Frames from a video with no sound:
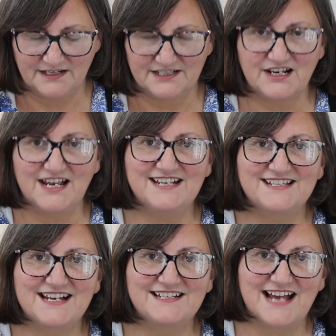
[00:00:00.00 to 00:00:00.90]
So he
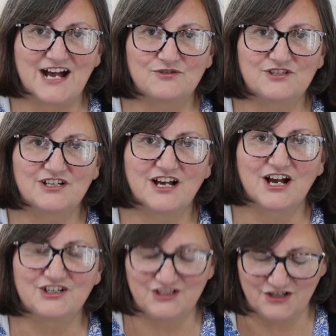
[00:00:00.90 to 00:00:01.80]
sent out
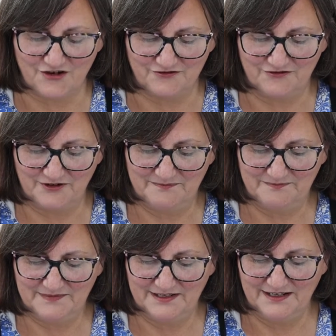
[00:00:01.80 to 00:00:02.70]
a dove.
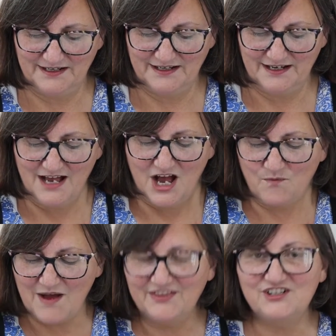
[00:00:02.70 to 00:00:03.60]
And
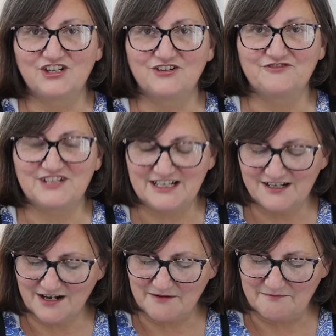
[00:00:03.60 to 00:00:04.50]
when the dove
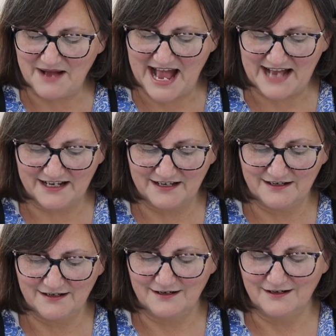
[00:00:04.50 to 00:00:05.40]
didn't come back,
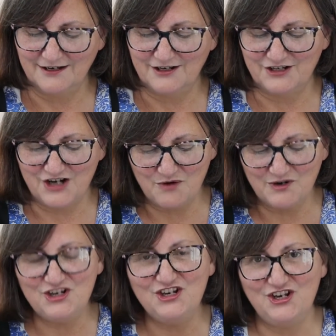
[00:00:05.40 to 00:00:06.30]

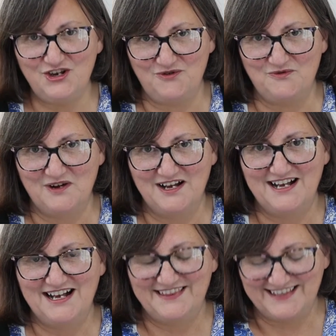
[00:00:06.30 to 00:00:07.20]
Noah knew
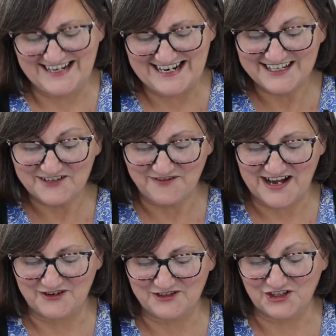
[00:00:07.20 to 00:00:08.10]
that it had
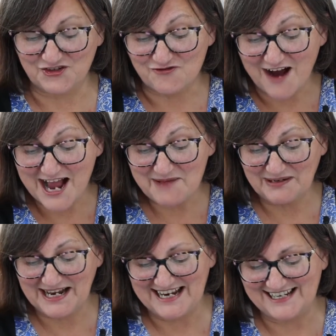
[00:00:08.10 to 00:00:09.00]
found a dry
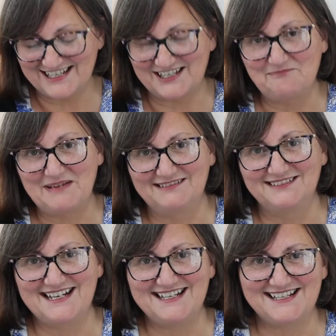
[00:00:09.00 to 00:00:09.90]
place to
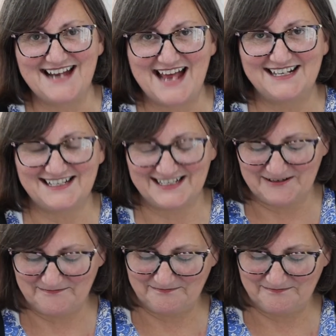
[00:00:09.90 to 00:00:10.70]
build its nest.